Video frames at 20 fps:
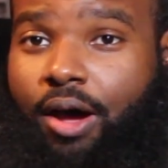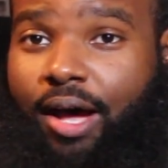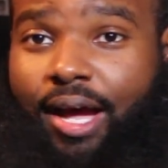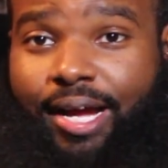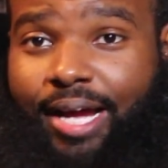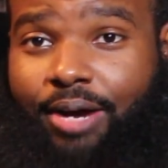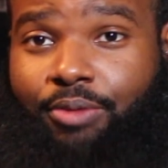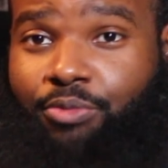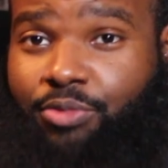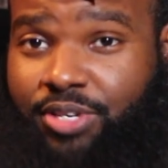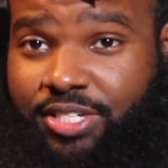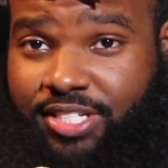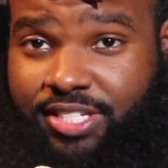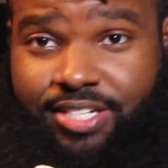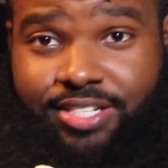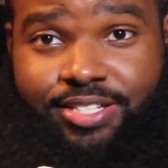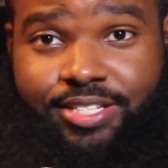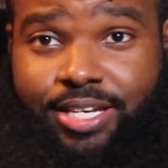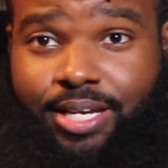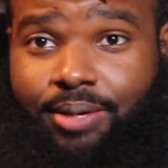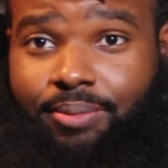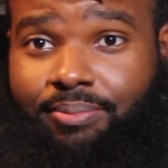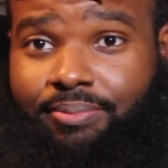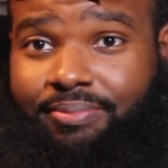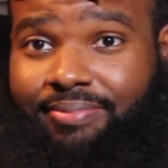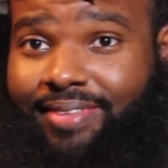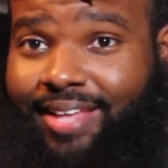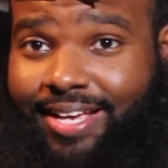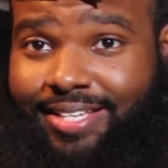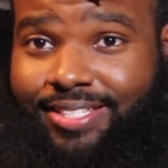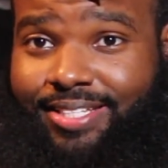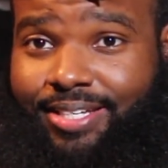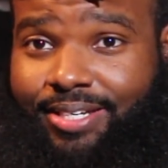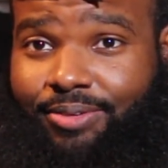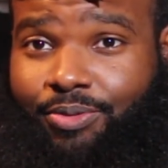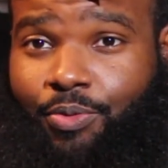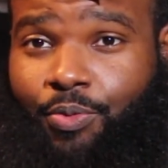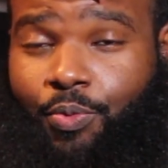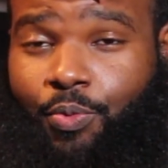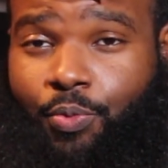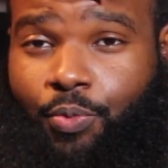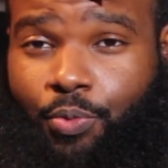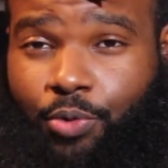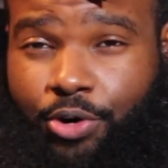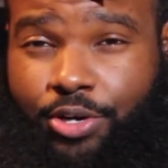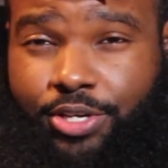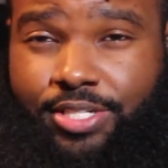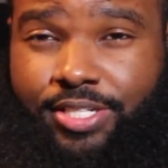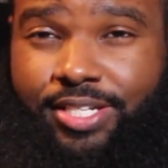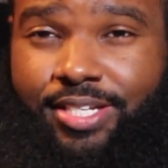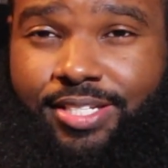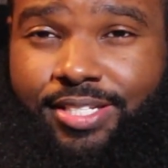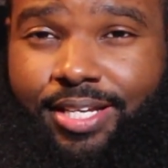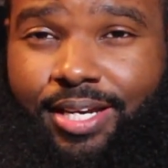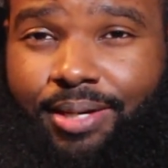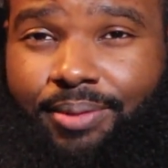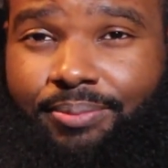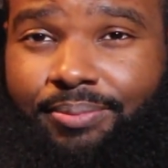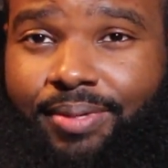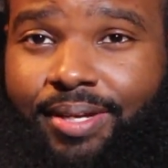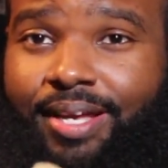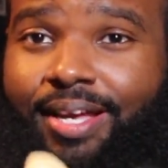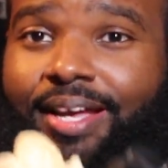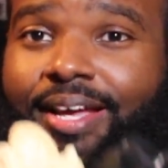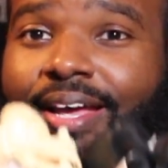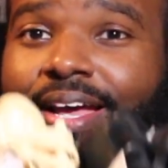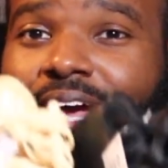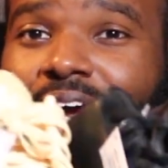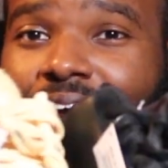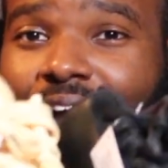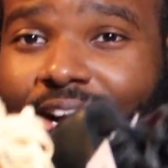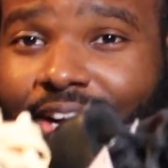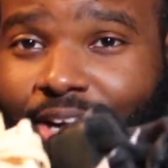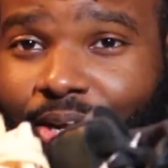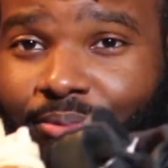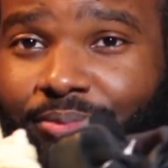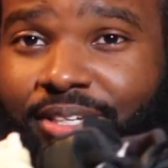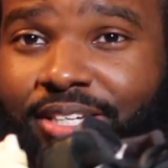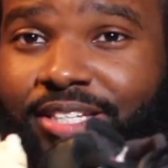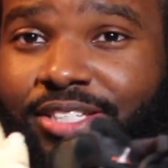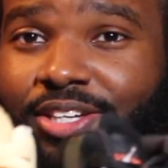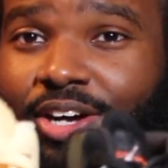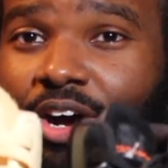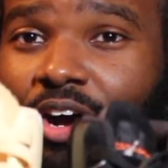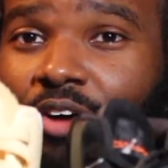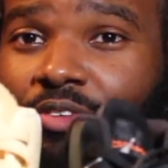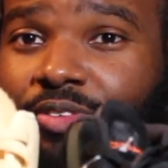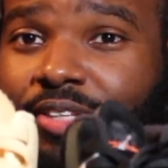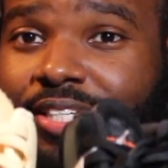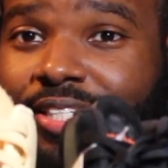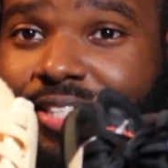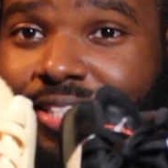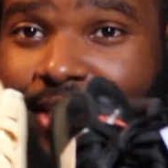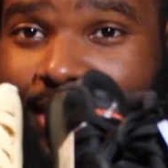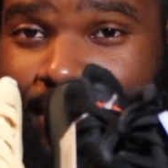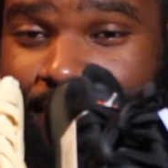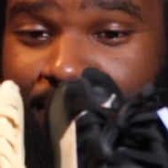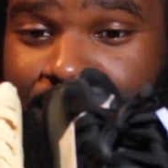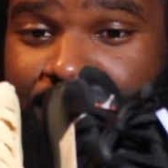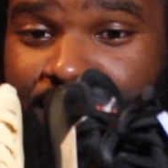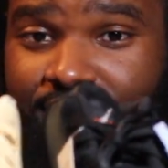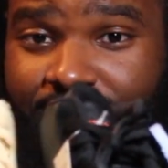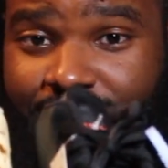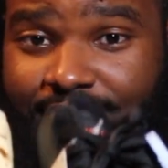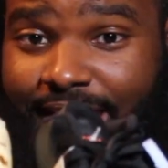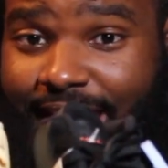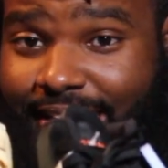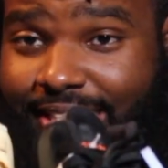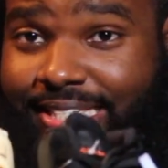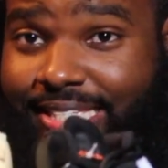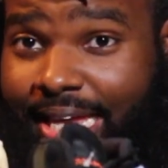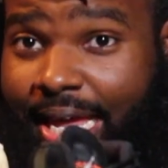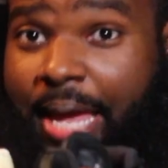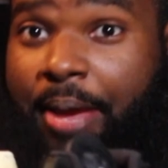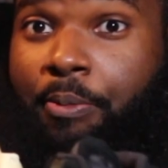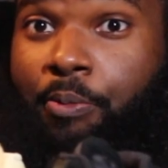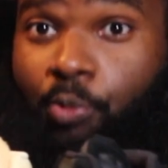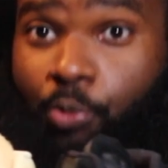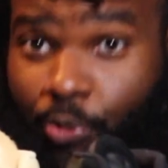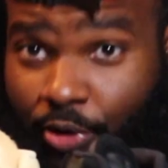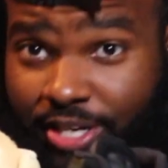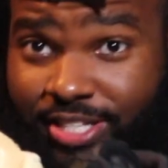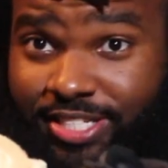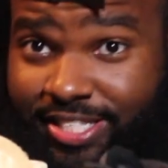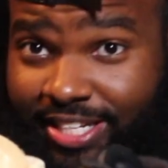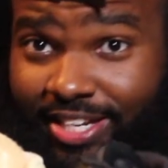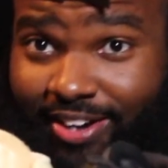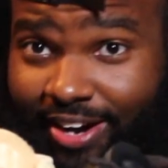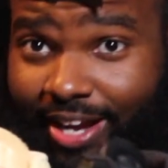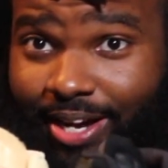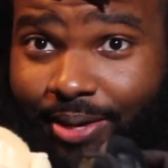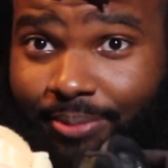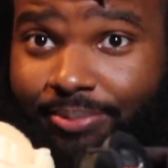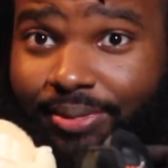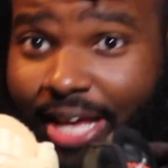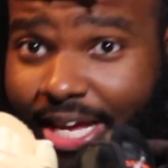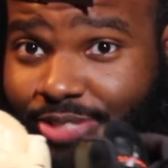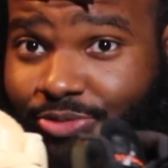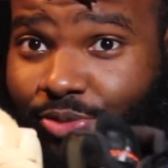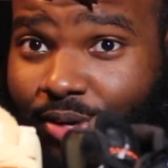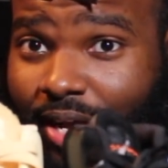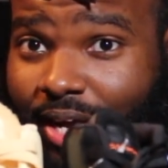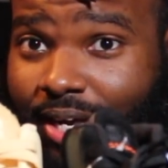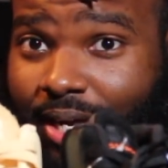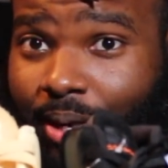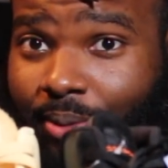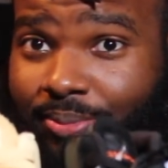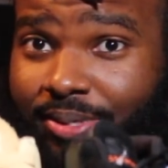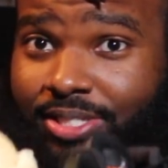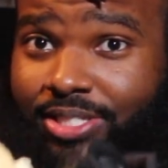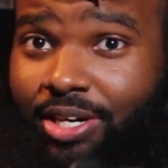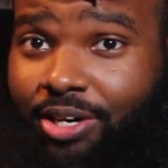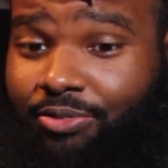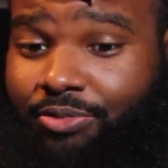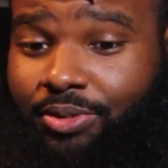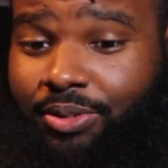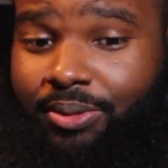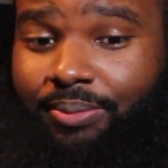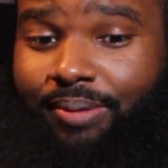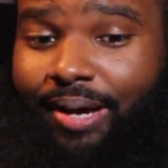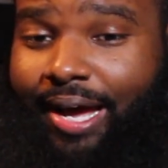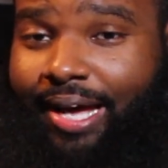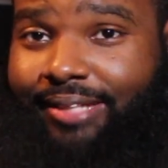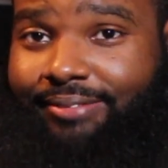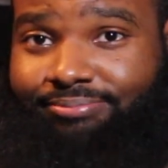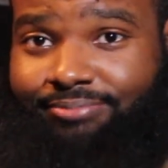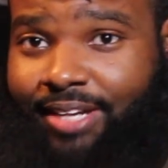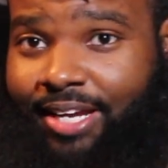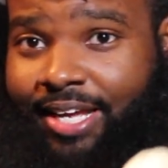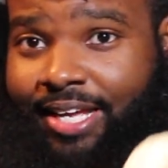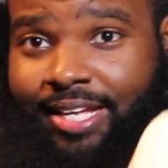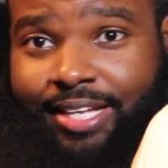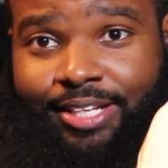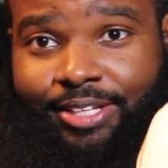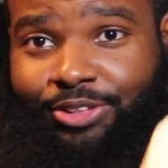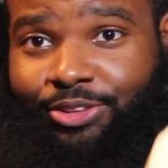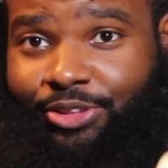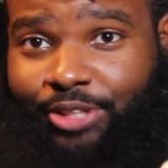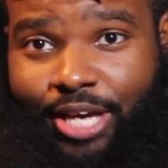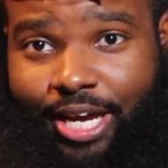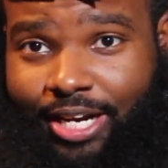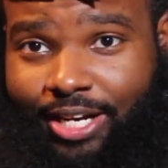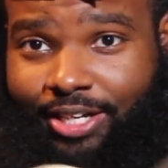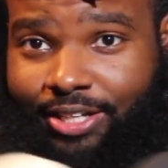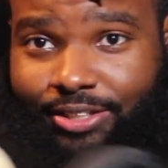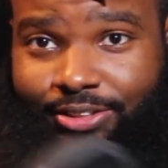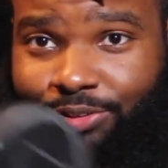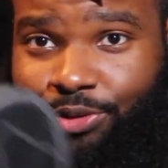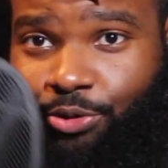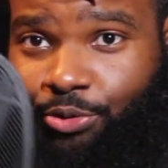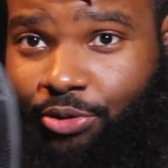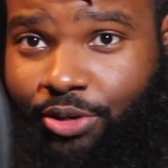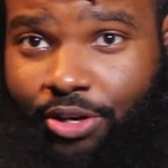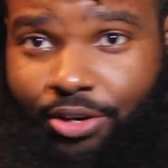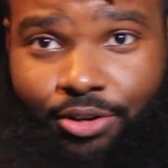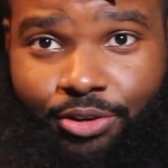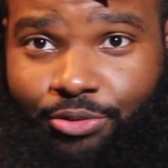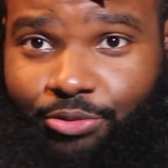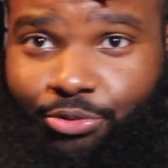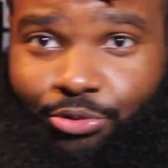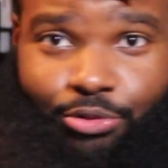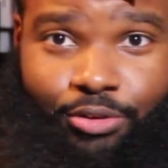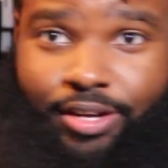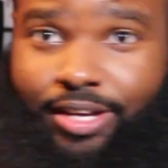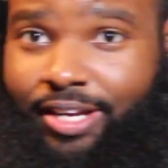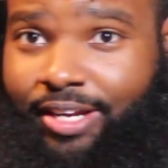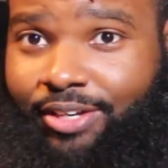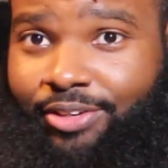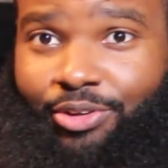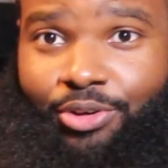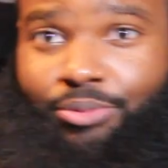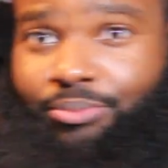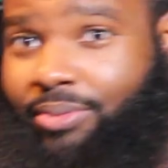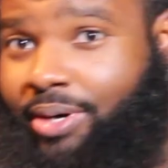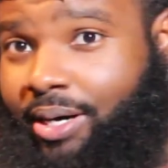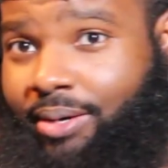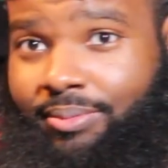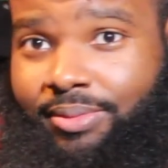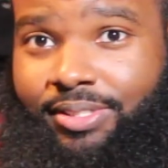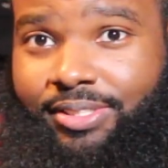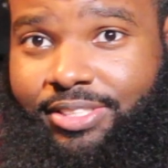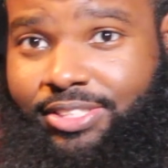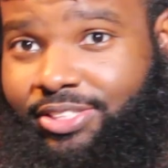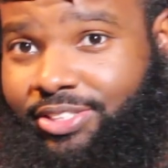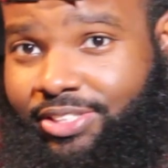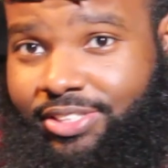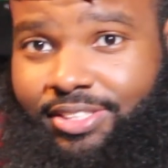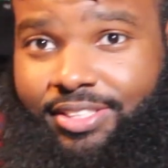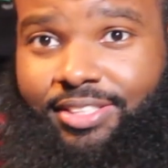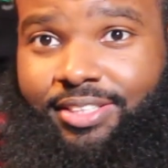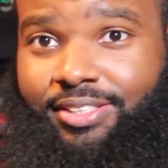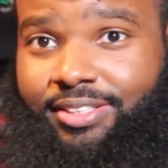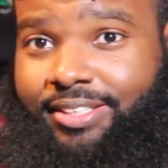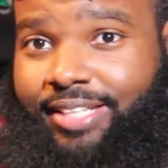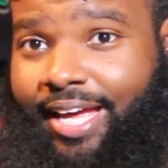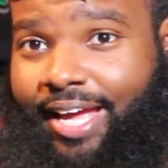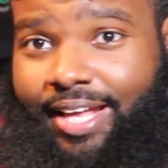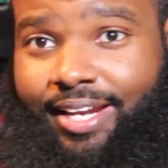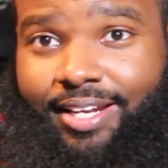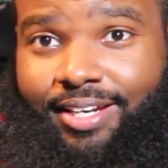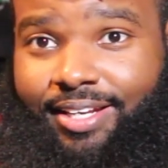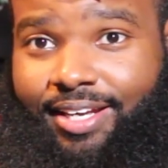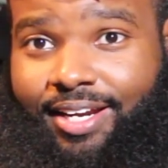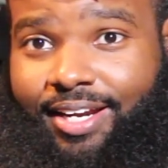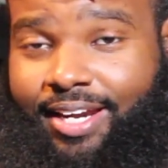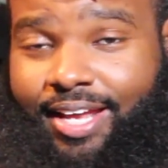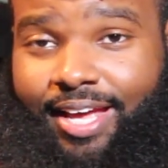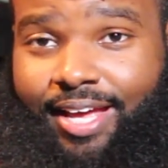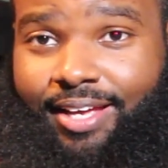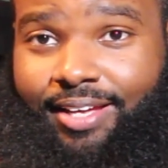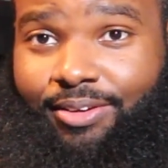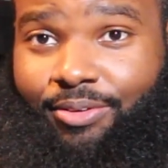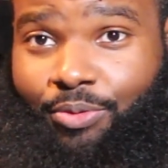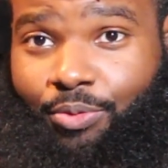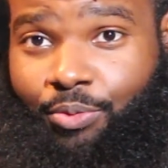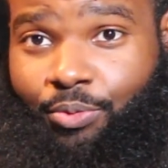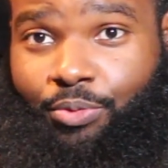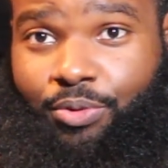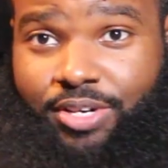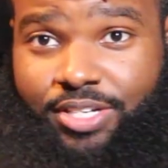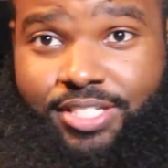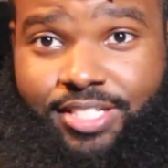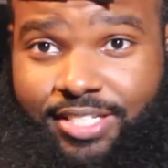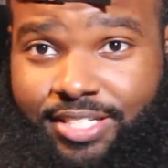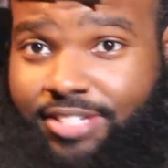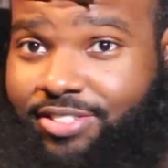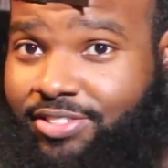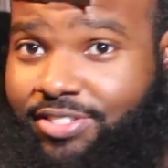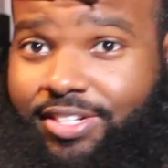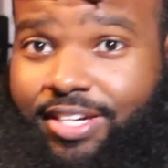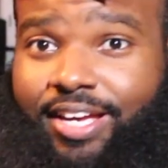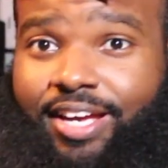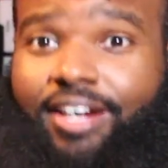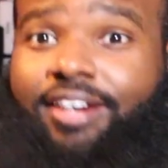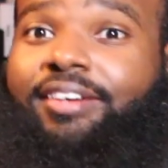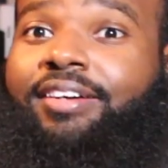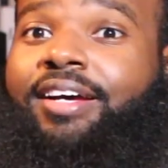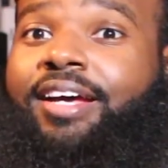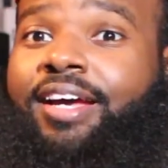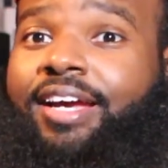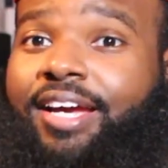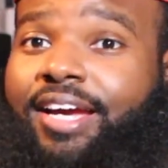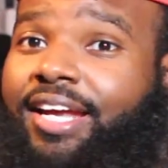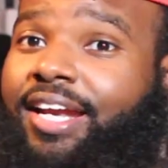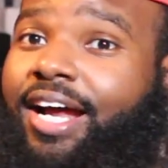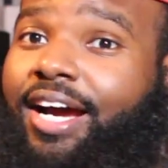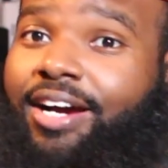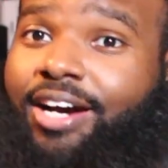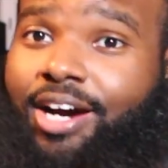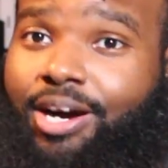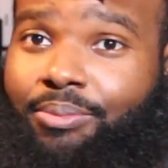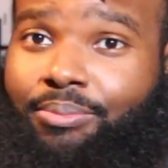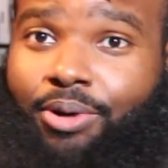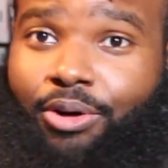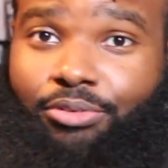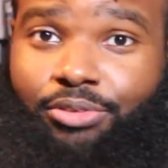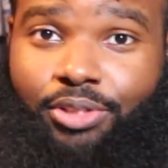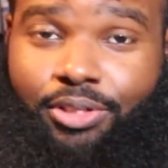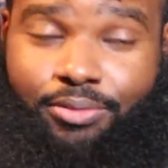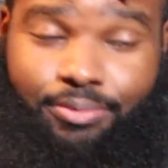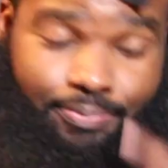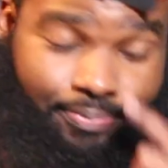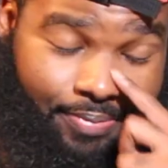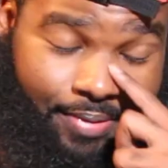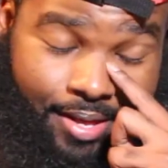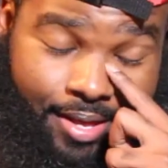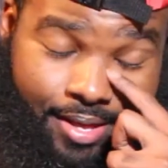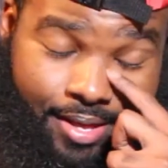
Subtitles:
I got 1 sneakers out. That's it. 1 sneakers out. I caught these off the same that same 1 sneaker app. That's what I caught these off of. No girlfriend, no mama, sister, daddy, none of that. 1 sneakers account, and I caught both of them.